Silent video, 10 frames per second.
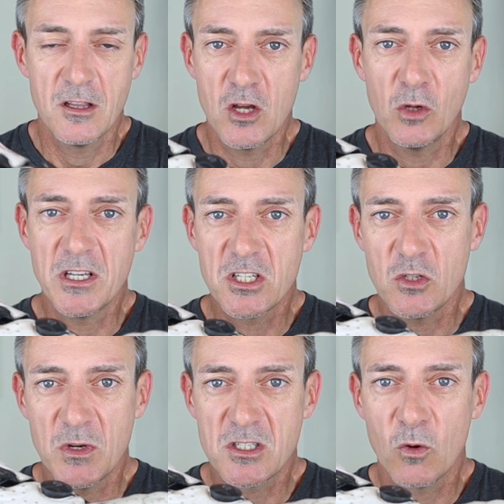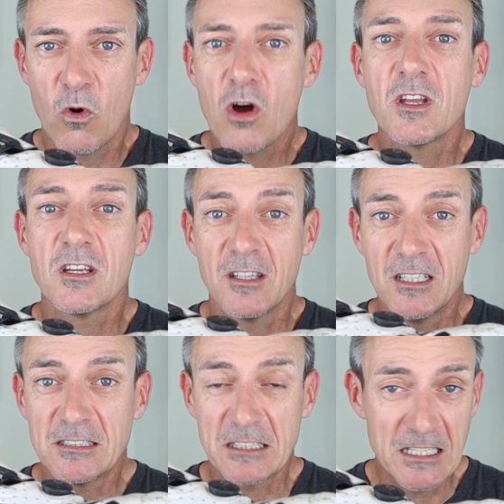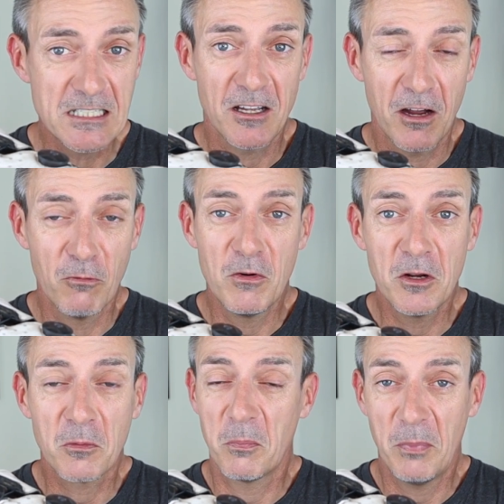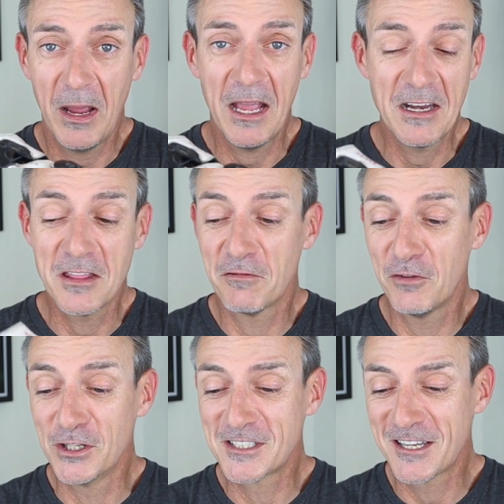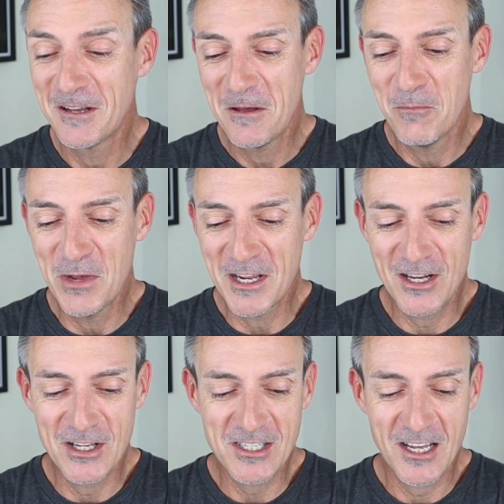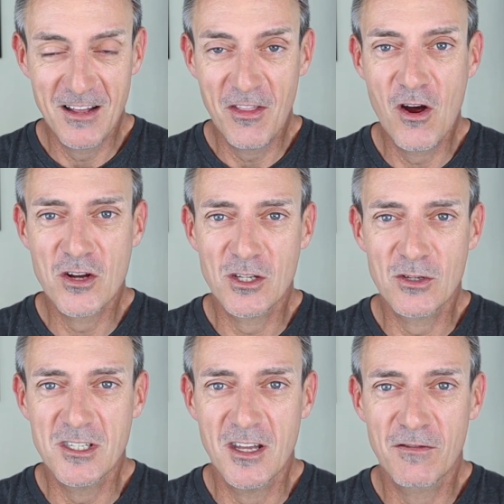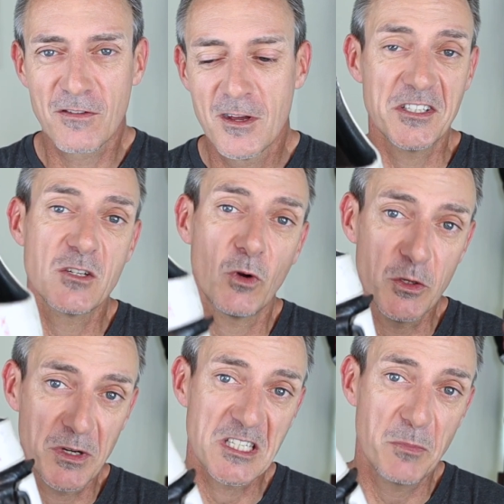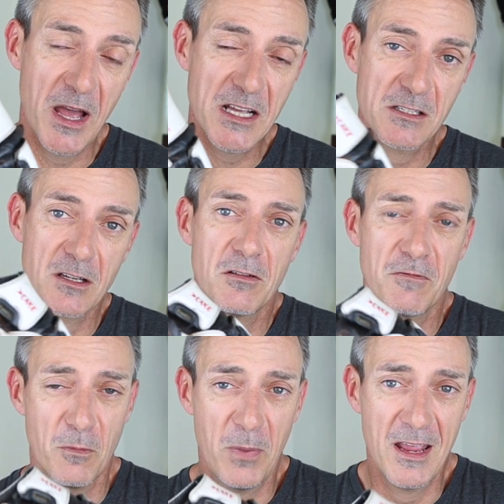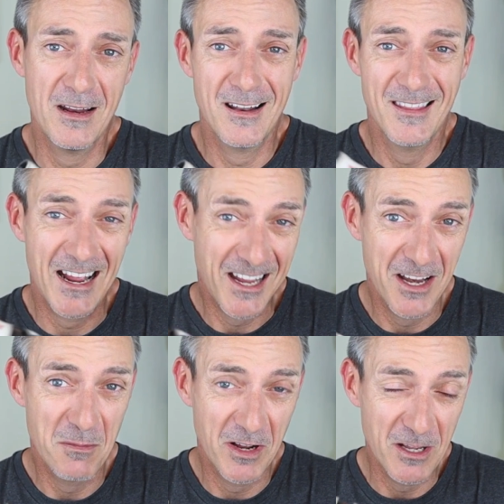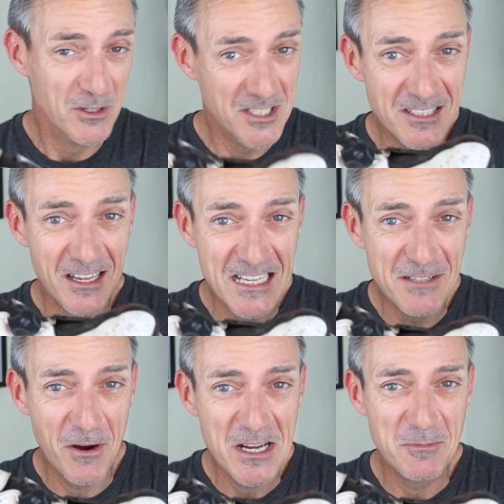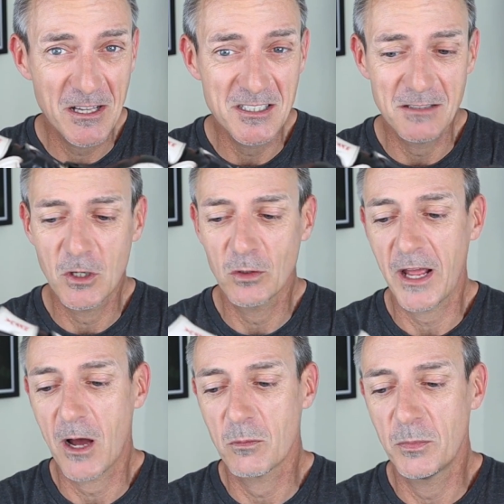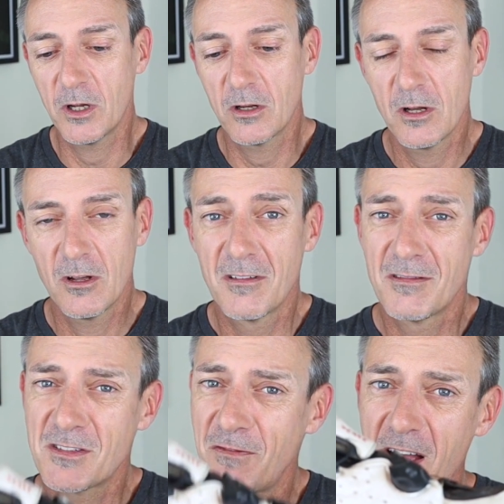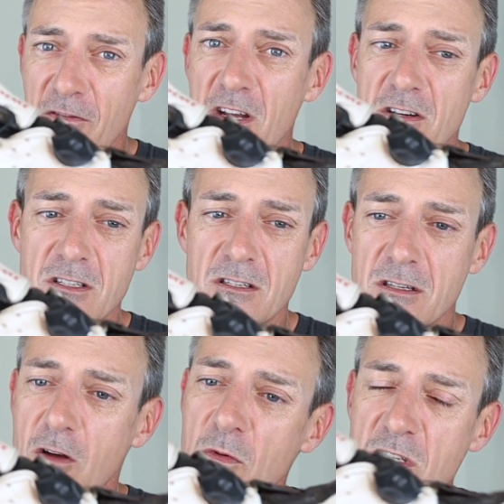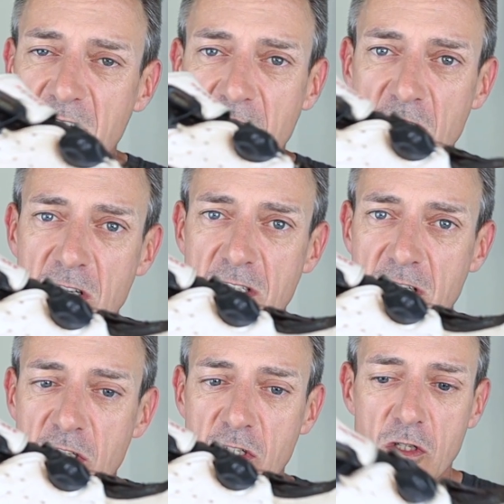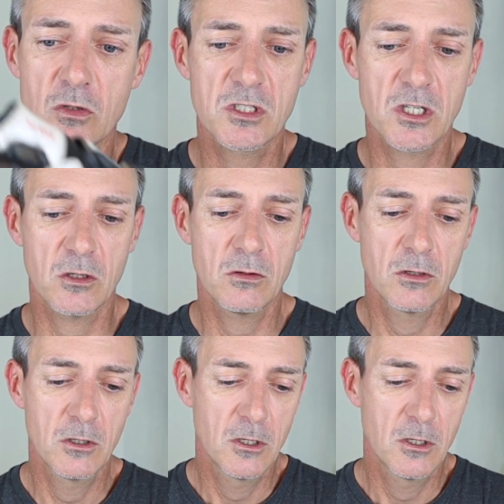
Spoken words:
The only issue is that walking in these is a real pain in the foot because they are so stiff. And this is what you would expect for paying that kind of money, which is, it's very expensive, no doubt, but it's 5 years, it's almost 6 years in these shoes. So